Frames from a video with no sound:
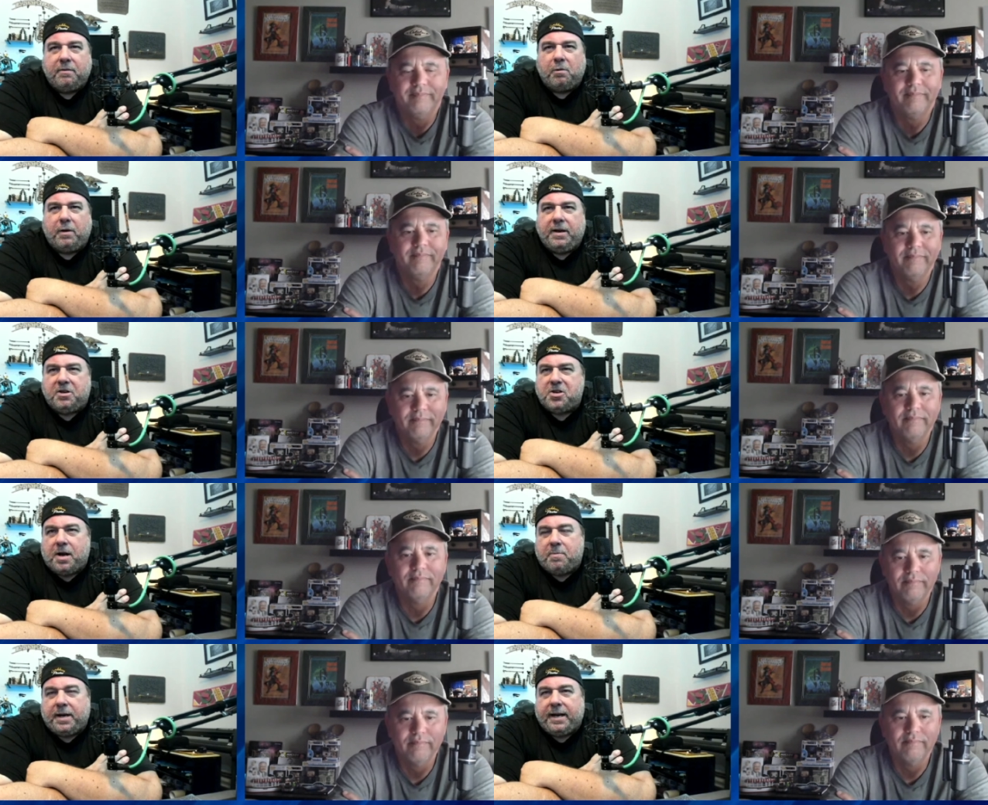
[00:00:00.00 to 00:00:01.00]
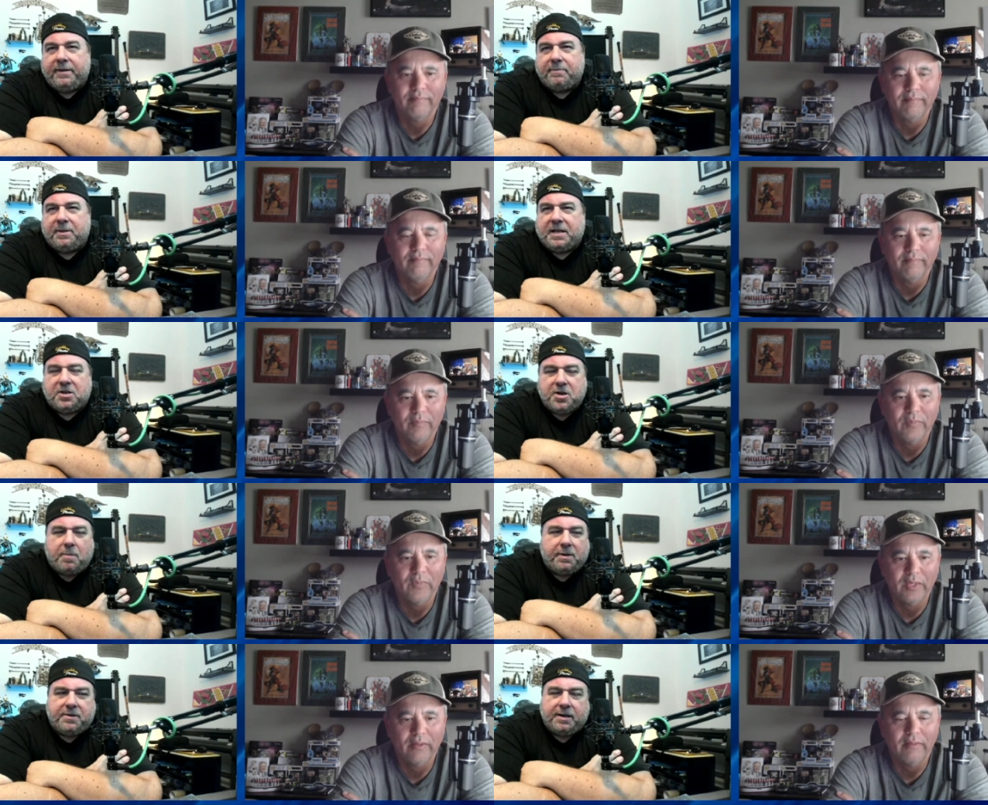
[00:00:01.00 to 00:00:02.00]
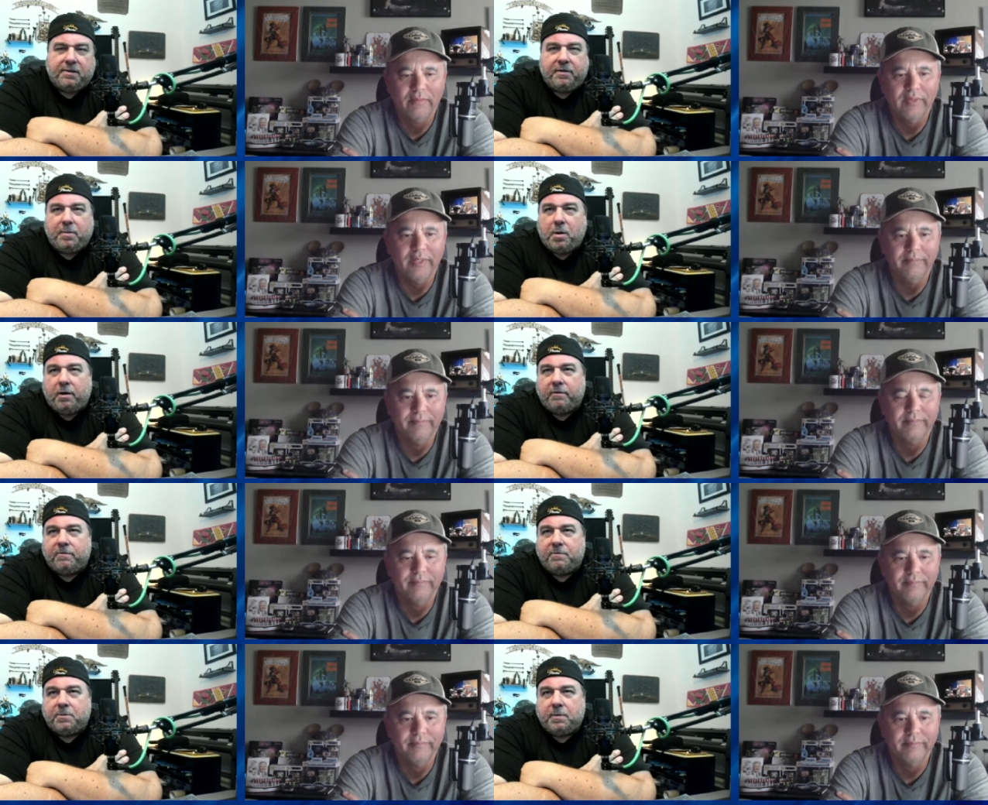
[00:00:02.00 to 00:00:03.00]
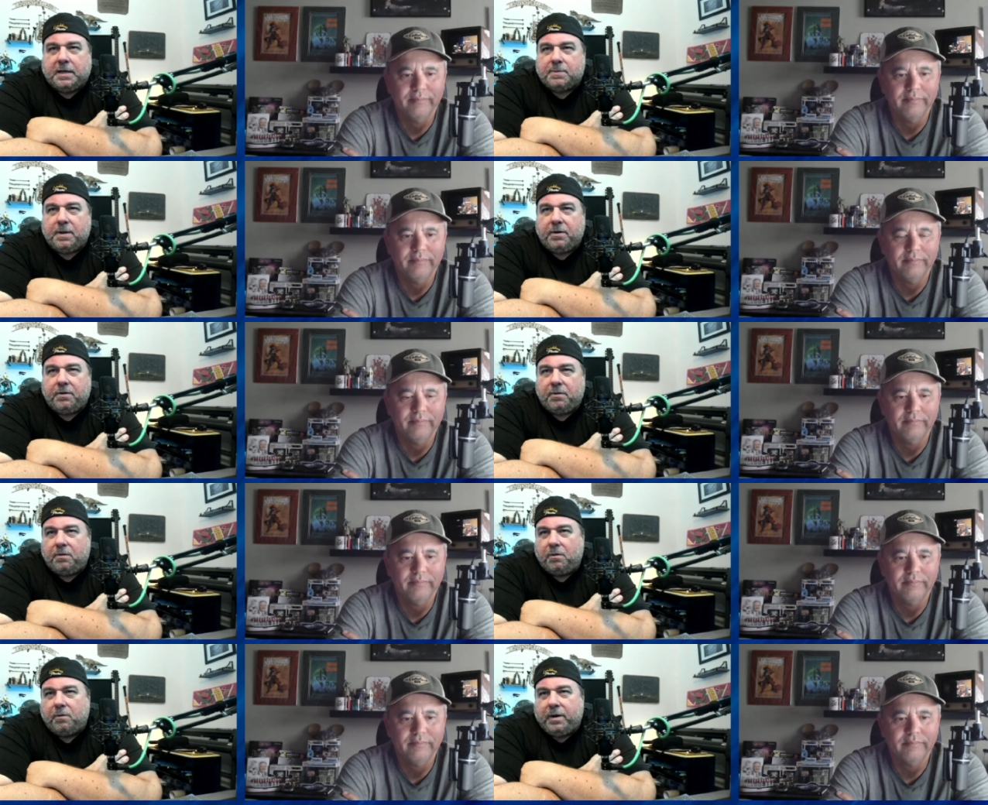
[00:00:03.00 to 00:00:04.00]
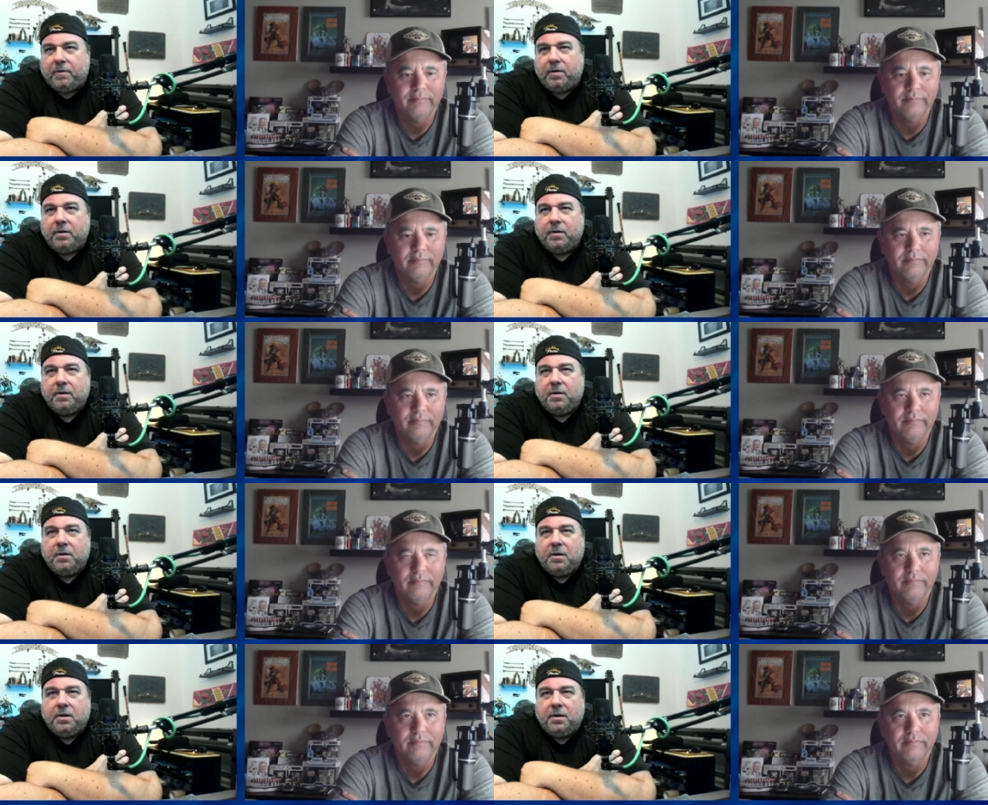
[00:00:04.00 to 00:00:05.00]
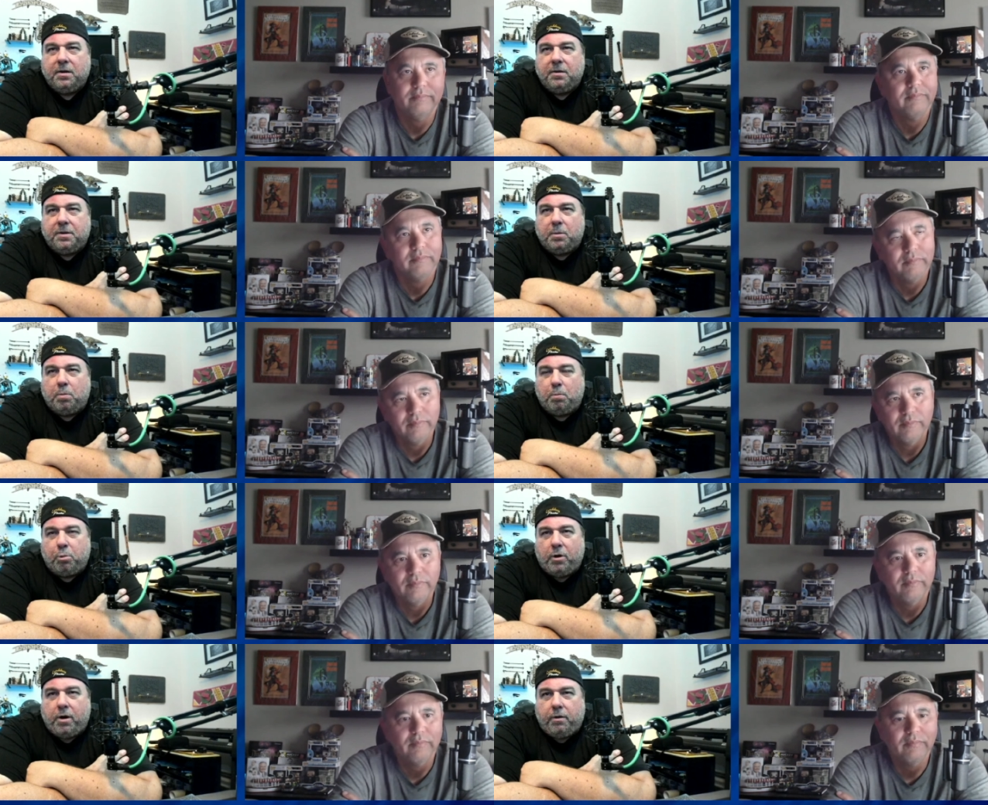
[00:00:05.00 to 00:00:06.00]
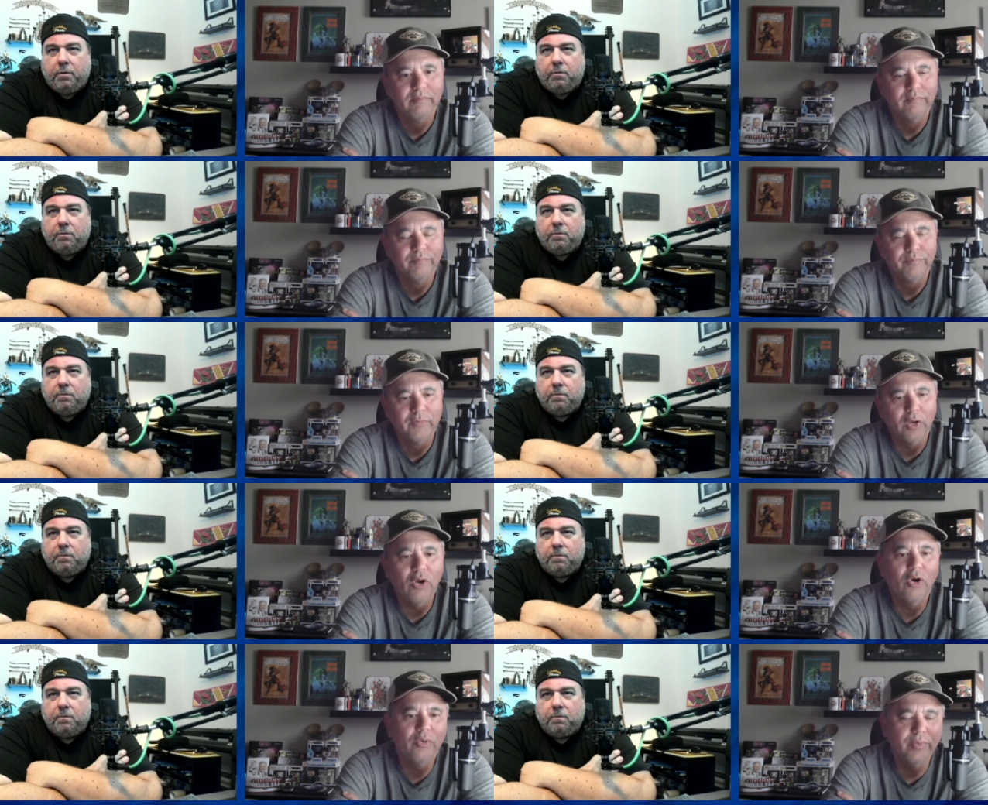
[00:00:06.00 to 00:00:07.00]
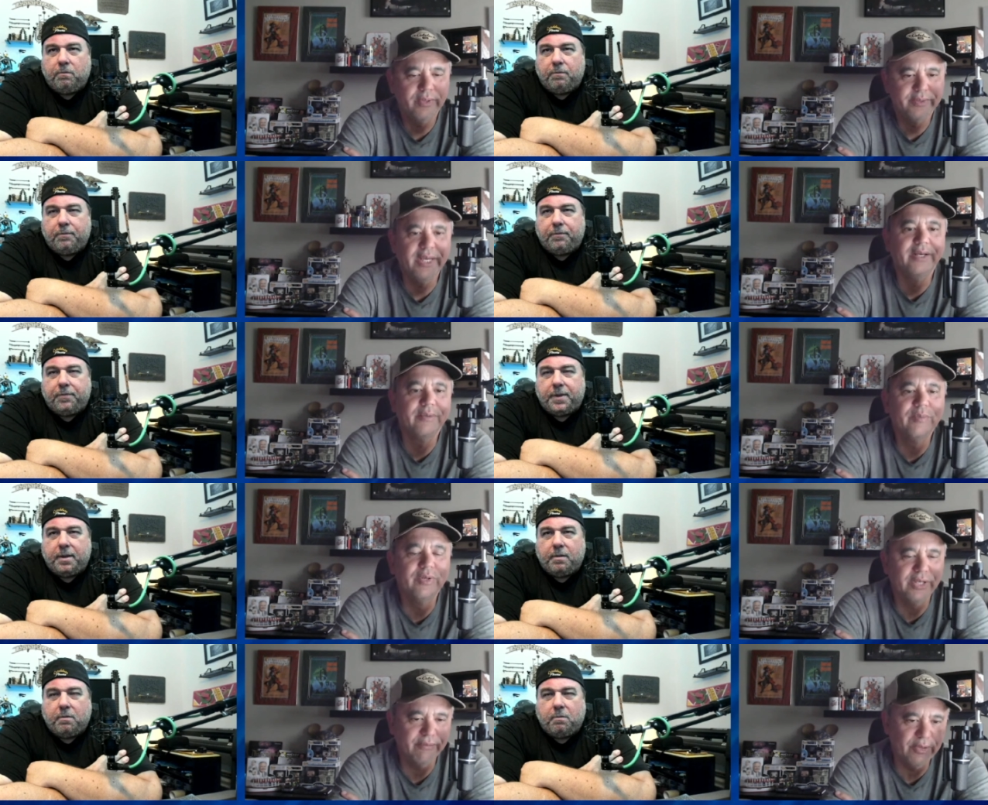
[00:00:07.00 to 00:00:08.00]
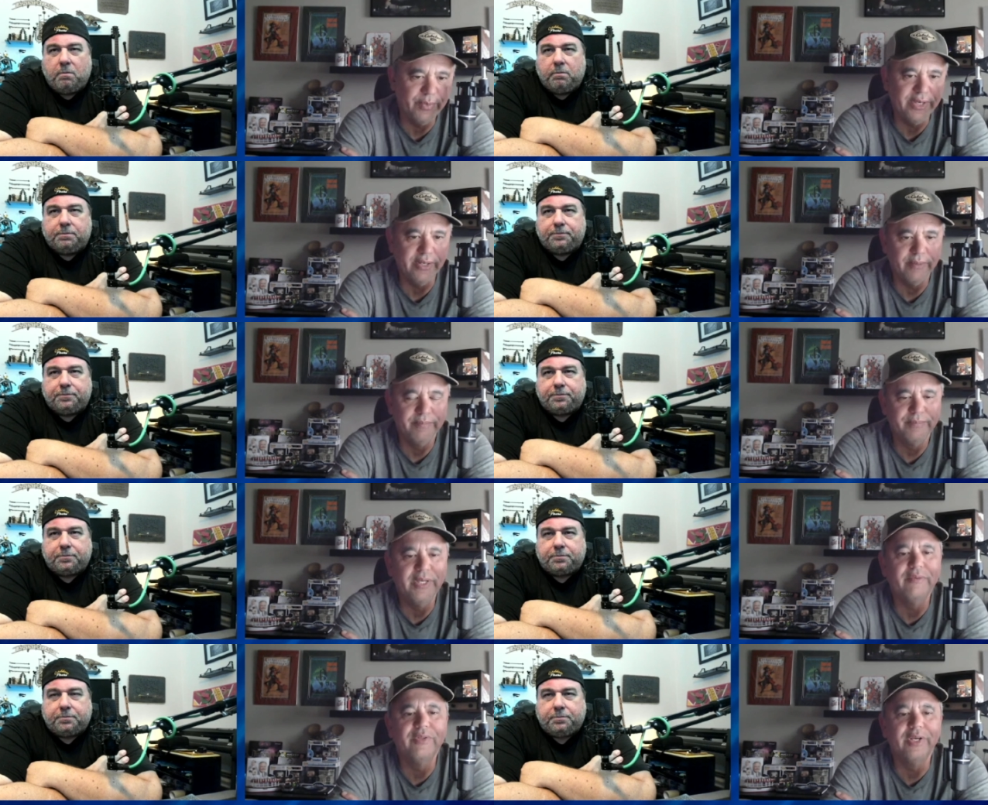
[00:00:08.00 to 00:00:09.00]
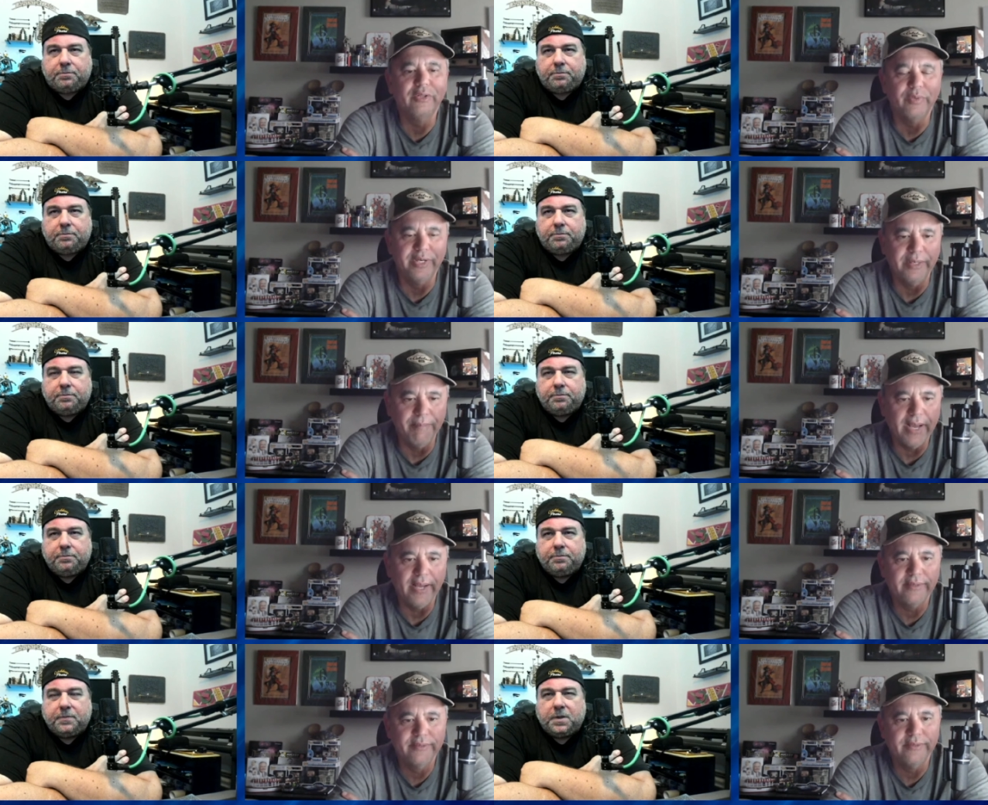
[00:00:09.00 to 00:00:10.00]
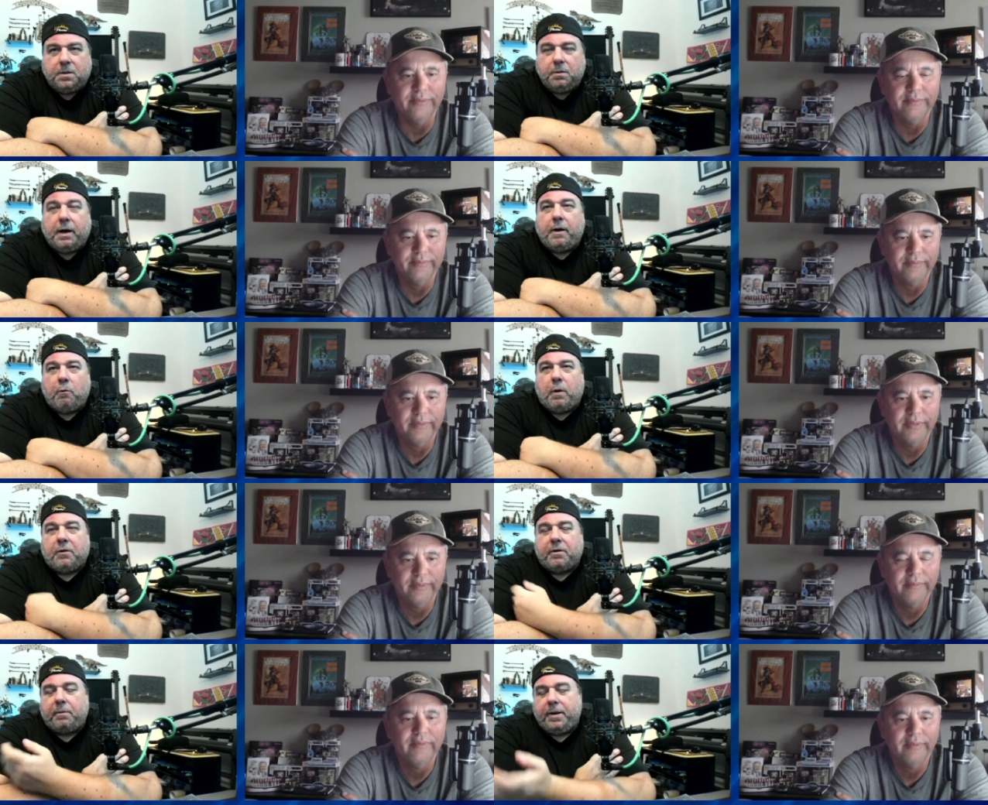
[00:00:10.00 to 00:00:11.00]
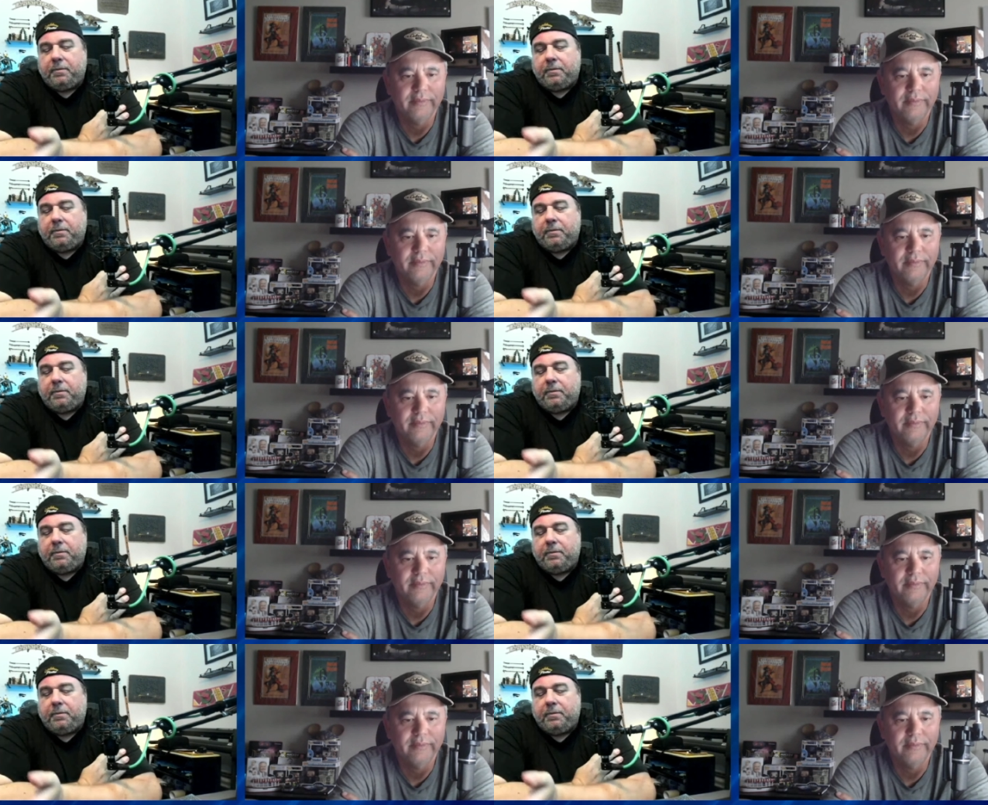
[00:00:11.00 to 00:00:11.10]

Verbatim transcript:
Speaker 1: or in a shop, I guess. But that shop is technically part of Splash Mountain or whatever.
Speaker 2: The Briar. Oh, well, yeah. Well, you have the Winnie the, you have the other one in the back too. Right. Well, that's what I mean. Yeah.